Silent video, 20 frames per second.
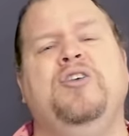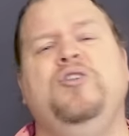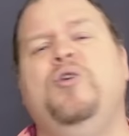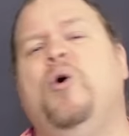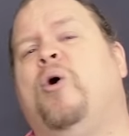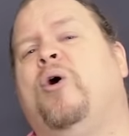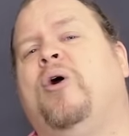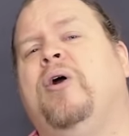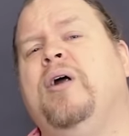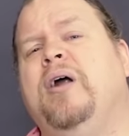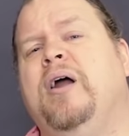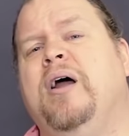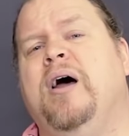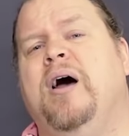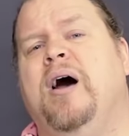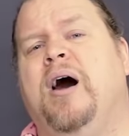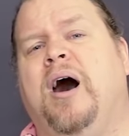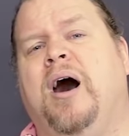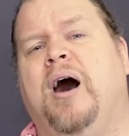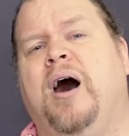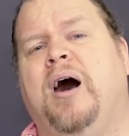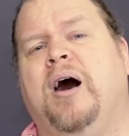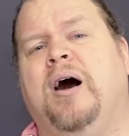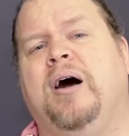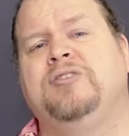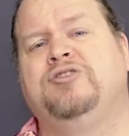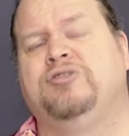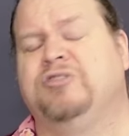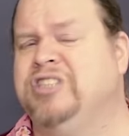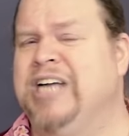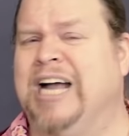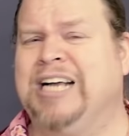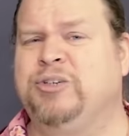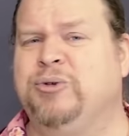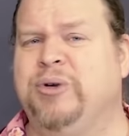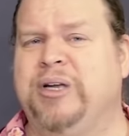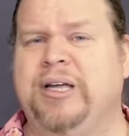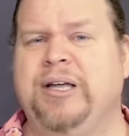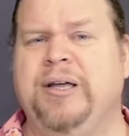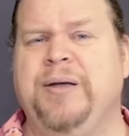your uh,
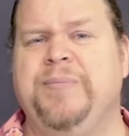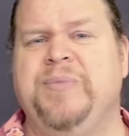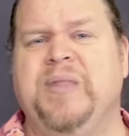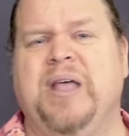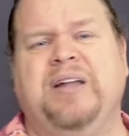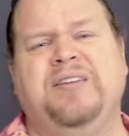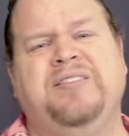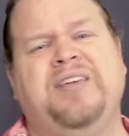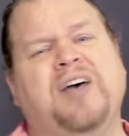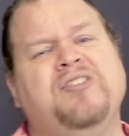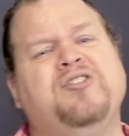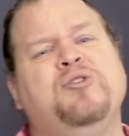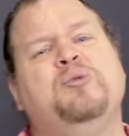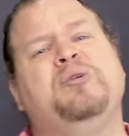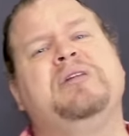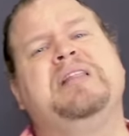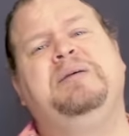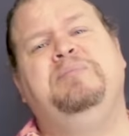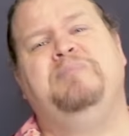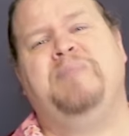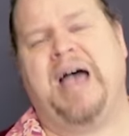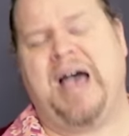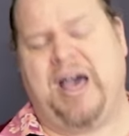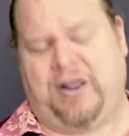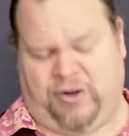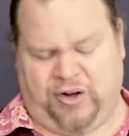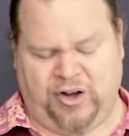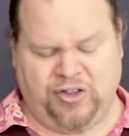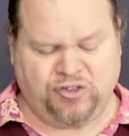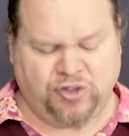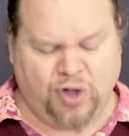trajectory doesn't really matter,